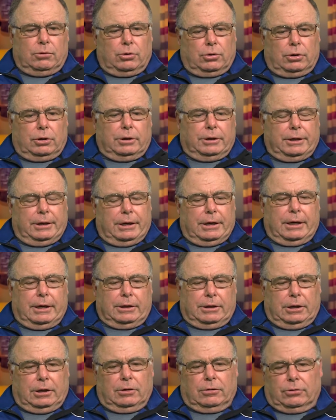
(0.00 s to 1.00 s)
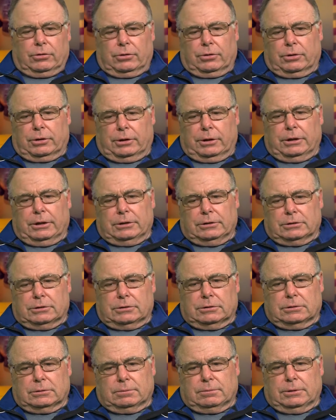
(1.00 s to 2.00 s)
early
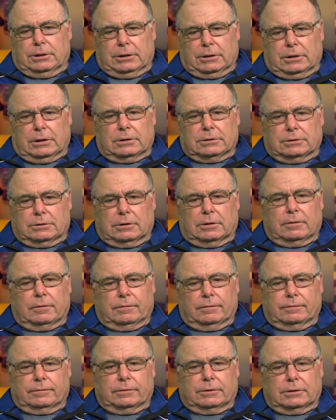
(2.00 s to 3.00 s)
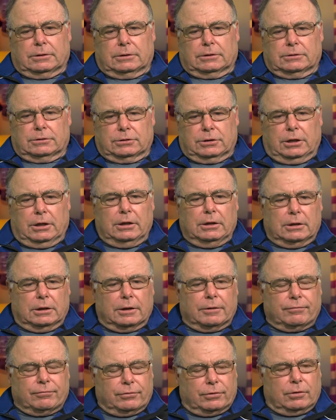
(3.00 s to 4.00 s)
1930s because of ski
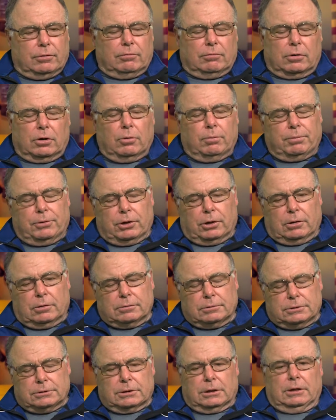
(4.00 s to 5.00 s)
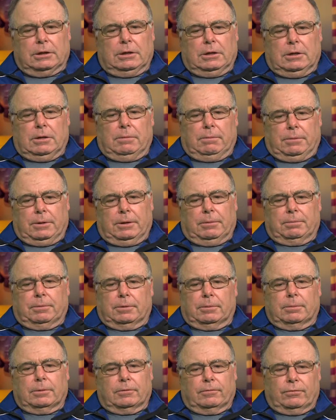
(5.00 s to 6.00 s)
lifts and rope tows.
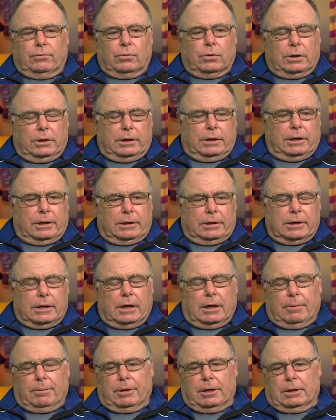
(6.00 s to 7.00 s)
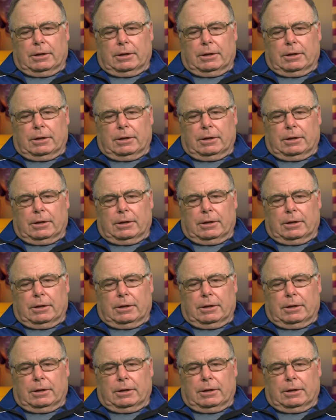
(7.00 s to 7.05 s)
People before that time